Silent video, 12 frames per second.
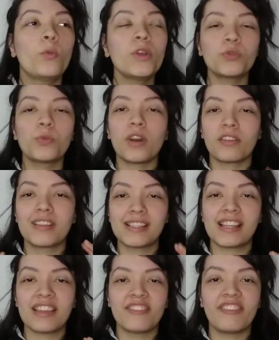which one of
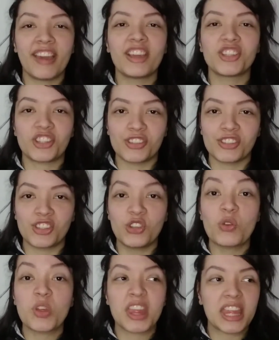these inventions
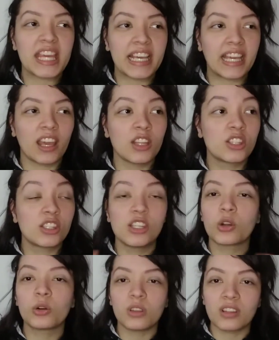you think is
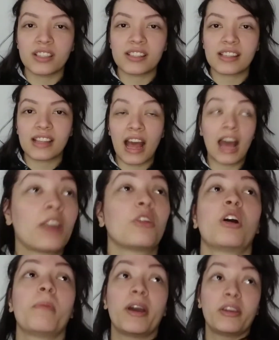the coolest? I don't
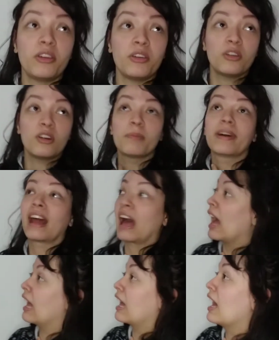know about you, but
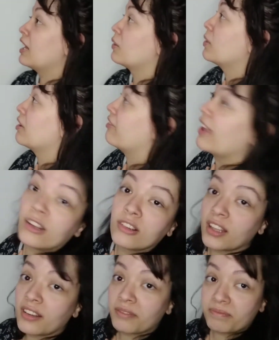I kind of want to fly on
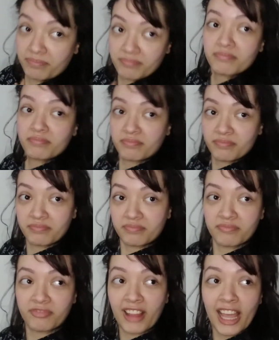the
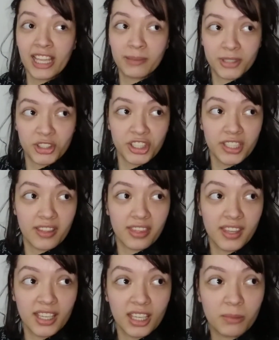flying machine
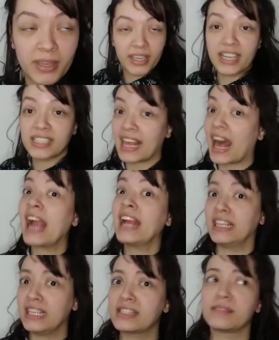thingy because I
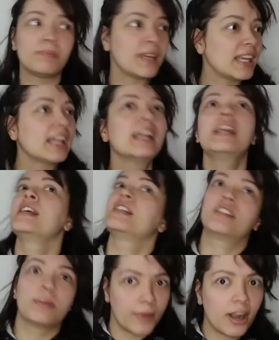need me
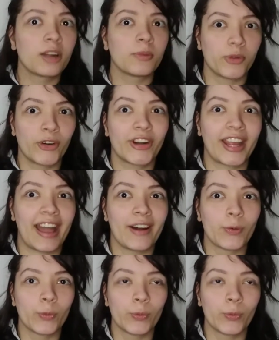some armor cap.